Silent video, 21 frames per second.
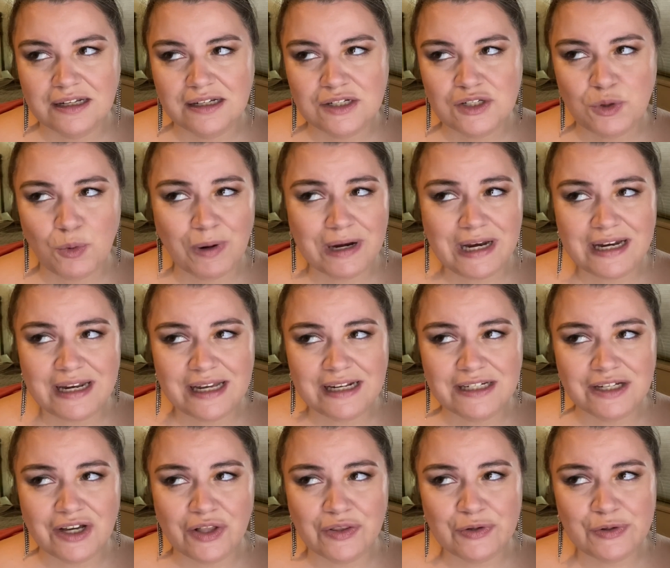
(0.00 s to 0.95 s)

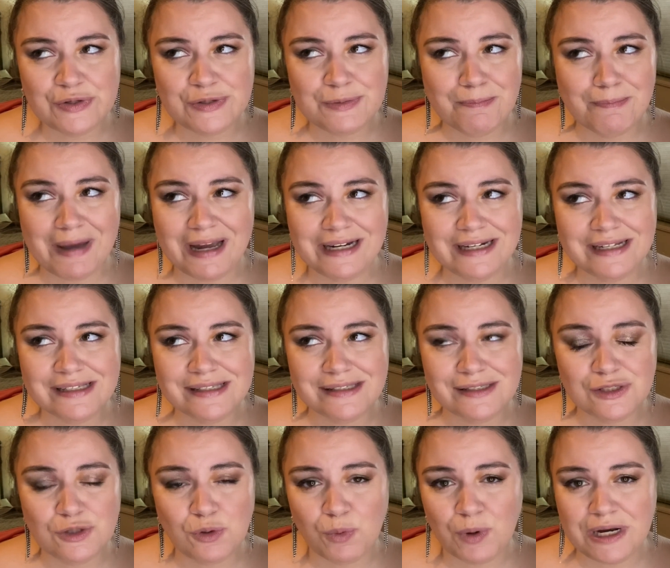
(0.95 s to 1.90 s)
$29 minus
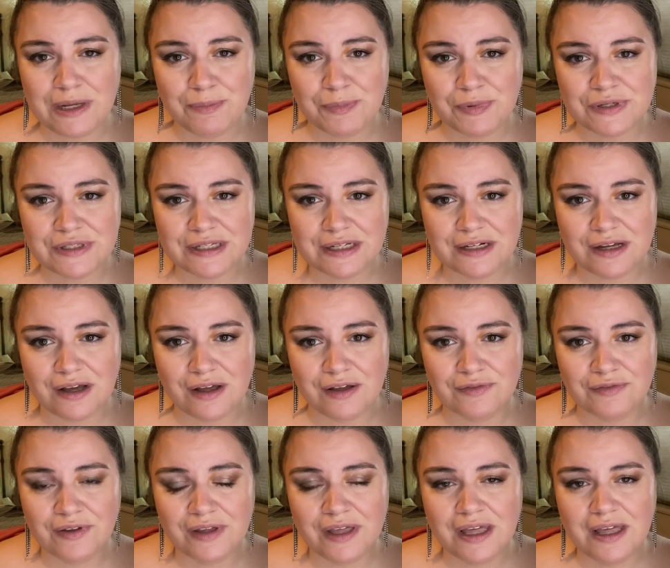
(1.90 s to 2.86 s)
20% off.